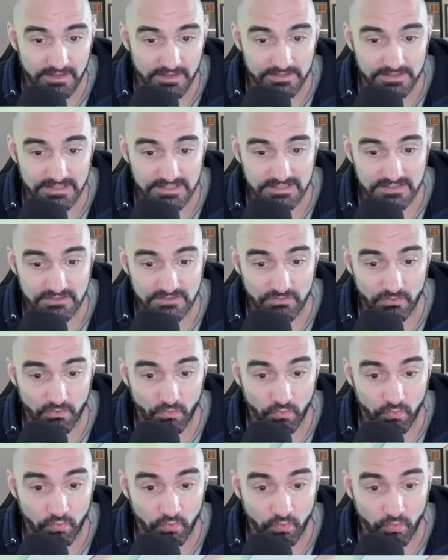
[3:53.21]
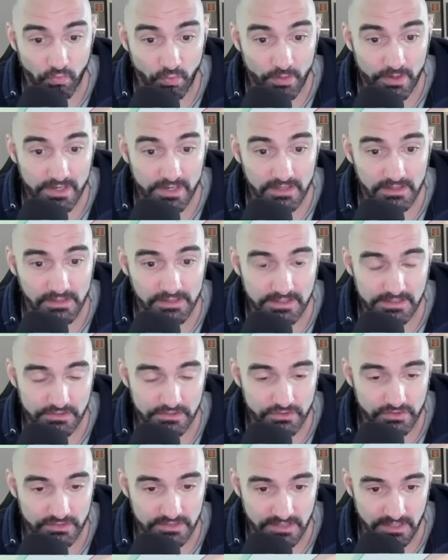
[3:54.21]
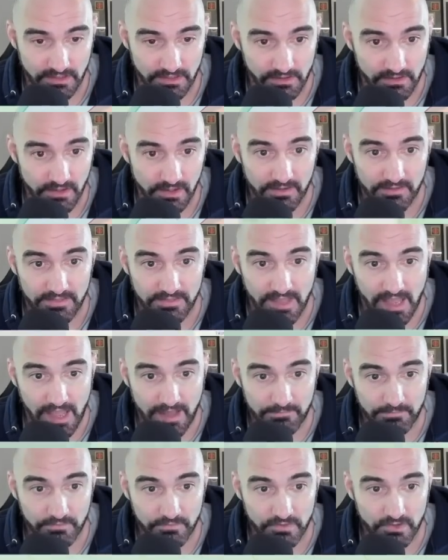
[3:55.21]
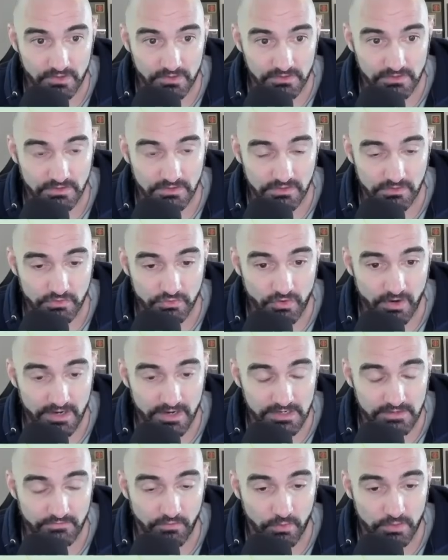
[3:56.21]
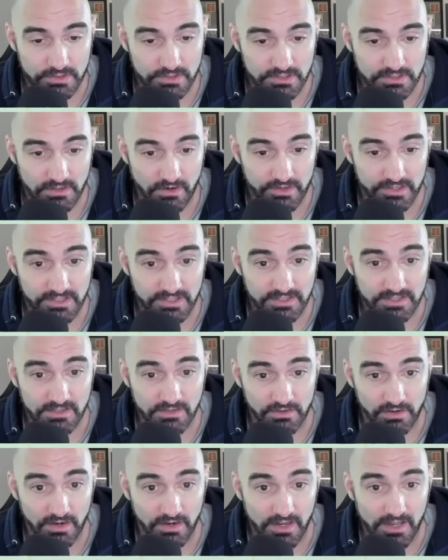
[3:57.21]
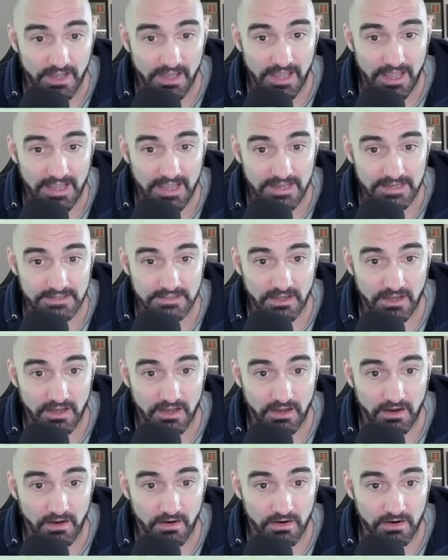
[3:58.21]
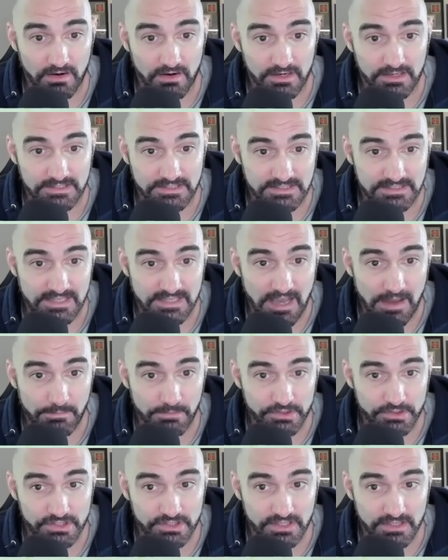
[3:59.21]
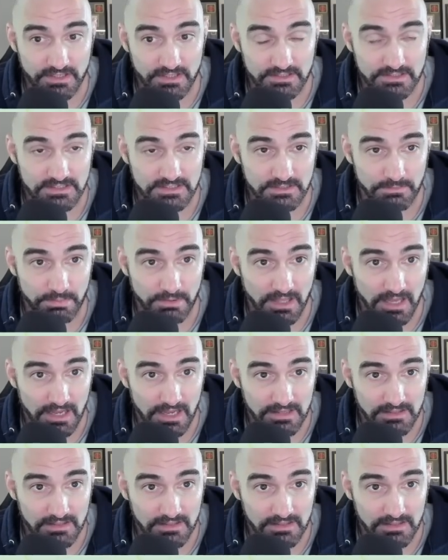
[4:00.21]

This is really interesting that Ukrainian forces are here and are establishing supply